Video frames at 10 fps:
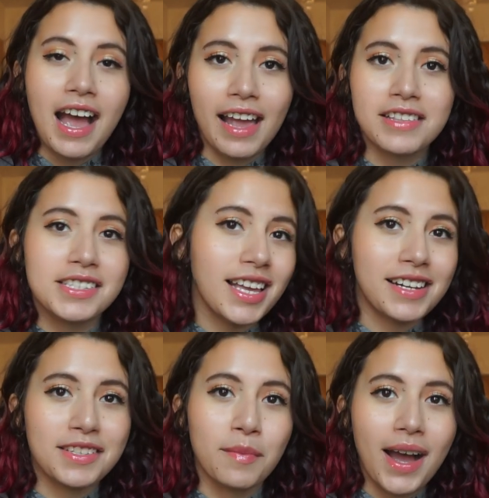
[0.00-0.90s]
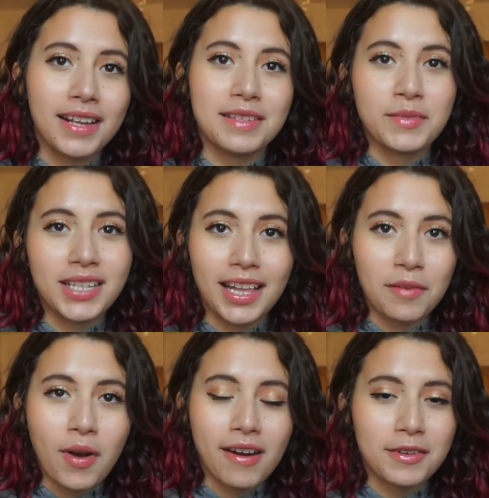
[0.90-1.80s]
I decided to buy some
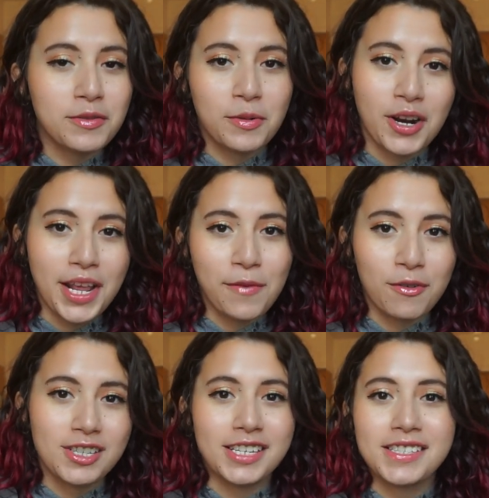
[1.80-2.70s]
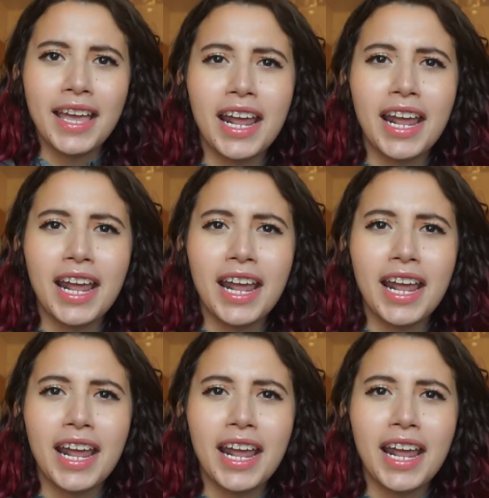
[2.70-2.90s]
styling products from Garnier Fructis,